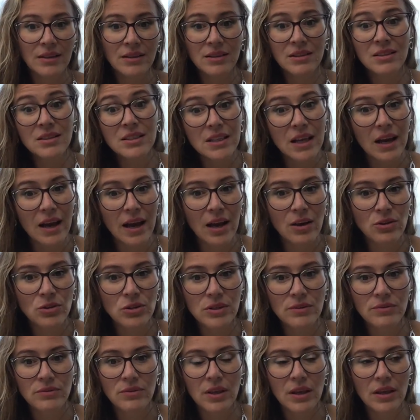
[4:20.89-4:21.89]
It's the house
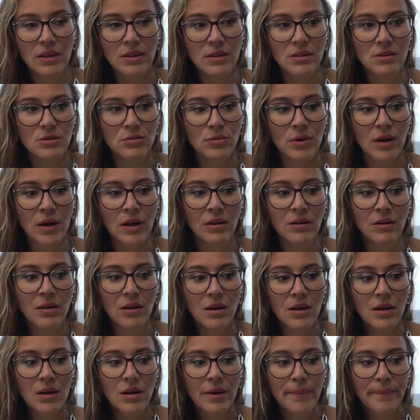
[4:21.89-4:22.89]
of death as well,
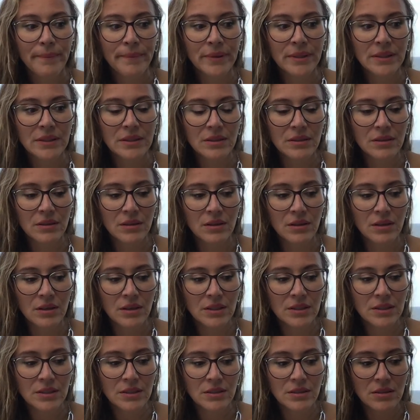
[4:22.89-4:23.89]
but
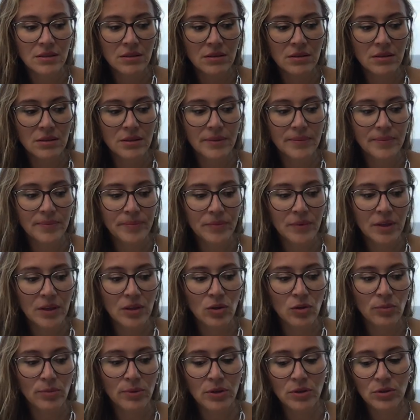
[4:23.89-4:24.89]
it's you
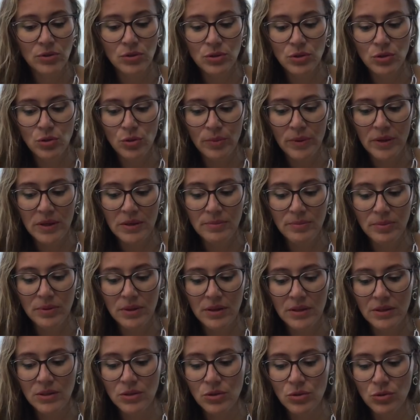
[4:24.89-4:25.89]
know, because so many
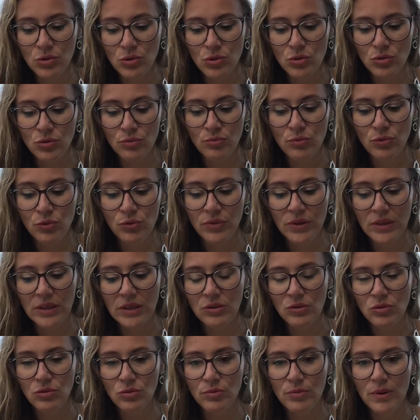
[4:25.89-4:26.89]
planets also moving
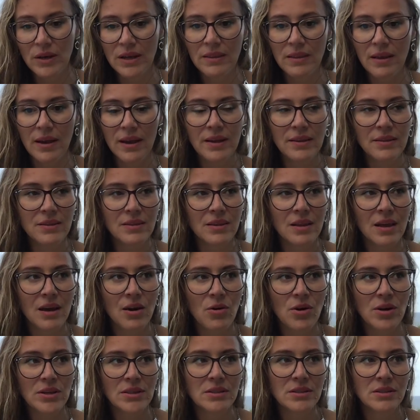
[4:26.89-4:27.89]
into my 9th now,
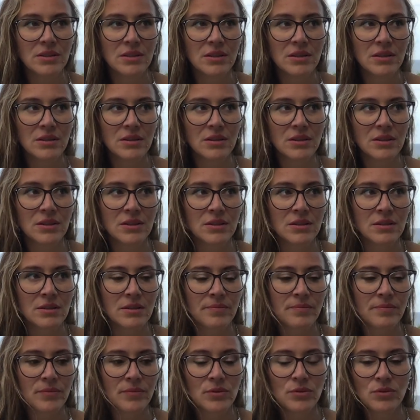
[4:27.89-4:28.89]
I see it as
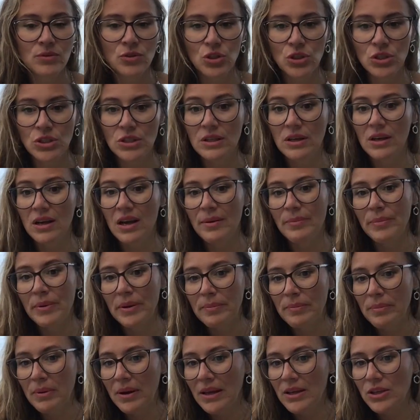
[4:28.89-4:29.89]
she's in a happier
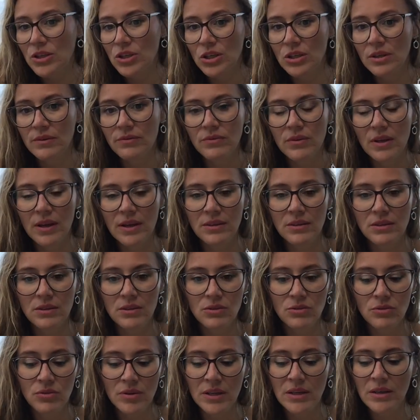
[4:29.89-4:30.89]
place. She lived
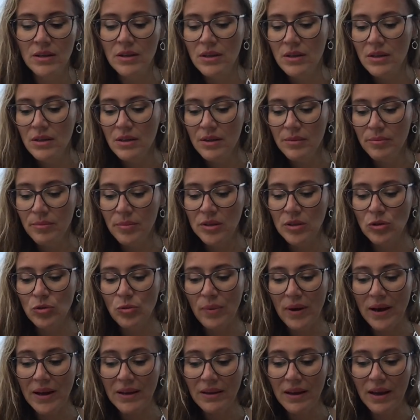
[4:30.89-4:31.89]
93. But you
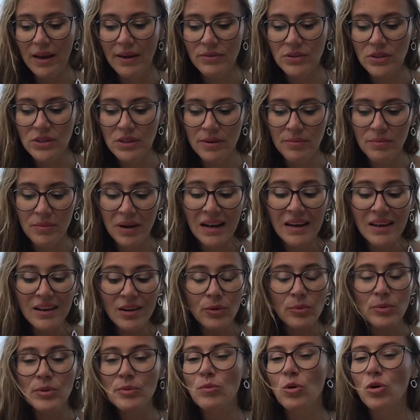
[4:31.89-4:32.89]
might have some a little
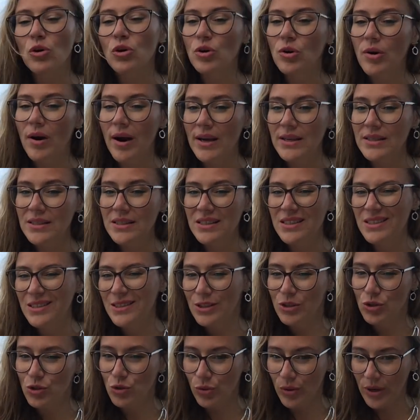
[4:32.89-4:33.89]
bit more crisis
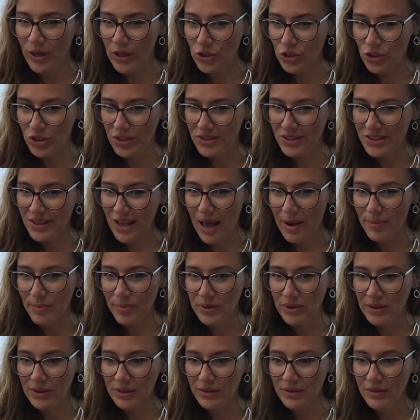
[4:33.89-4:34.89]
situations
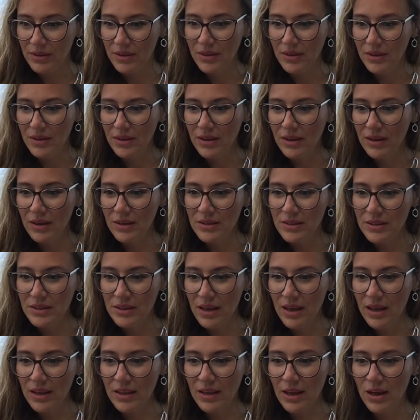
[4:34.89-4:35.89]
happening. It's
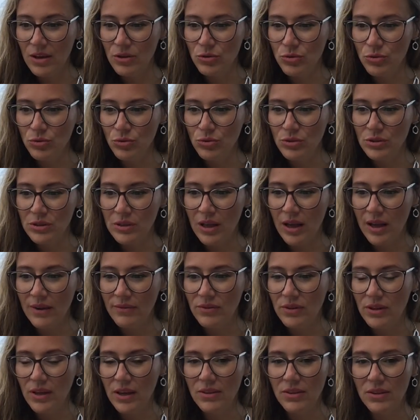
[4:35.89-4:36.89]
8th house rules life,
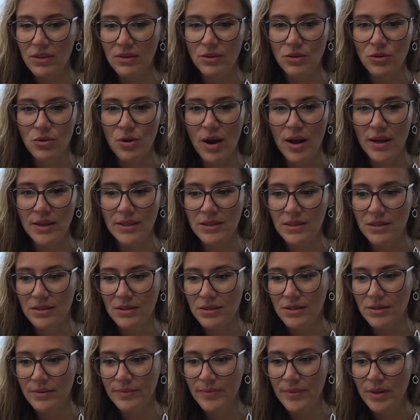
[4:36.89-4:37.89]
death, and
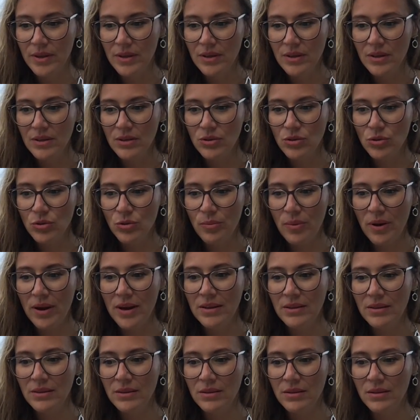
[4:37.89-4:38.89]
crisis. So you
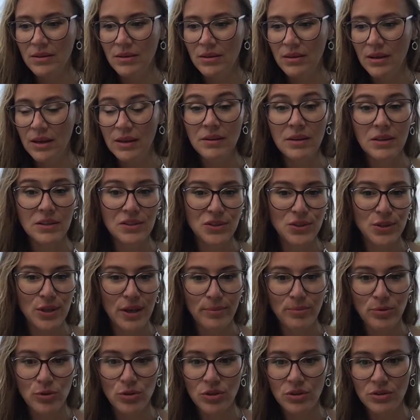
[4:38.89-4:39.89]
might and
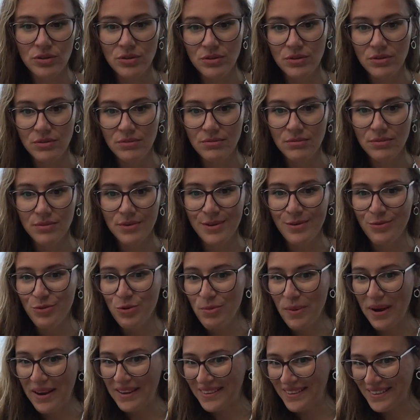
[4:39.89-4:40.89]
conceptions, some of you
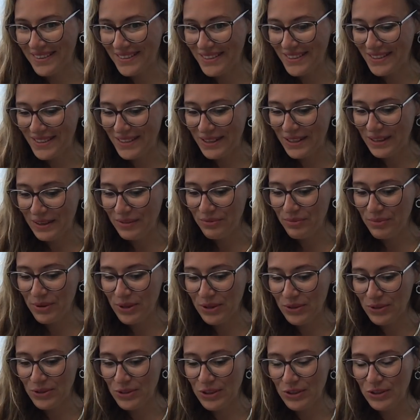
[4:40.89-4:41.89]
might conceive,
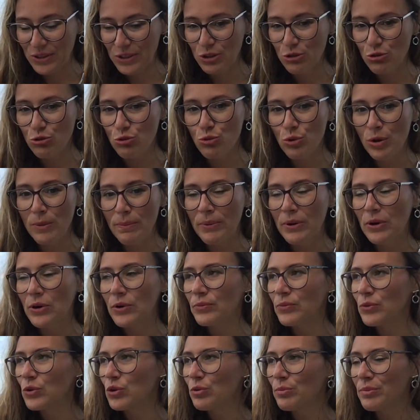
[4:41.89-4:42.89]
because there is triple
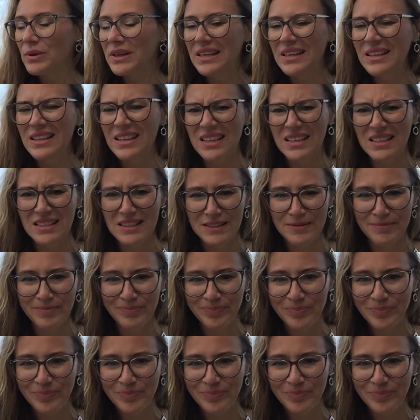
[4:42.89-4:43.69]
new beginnings.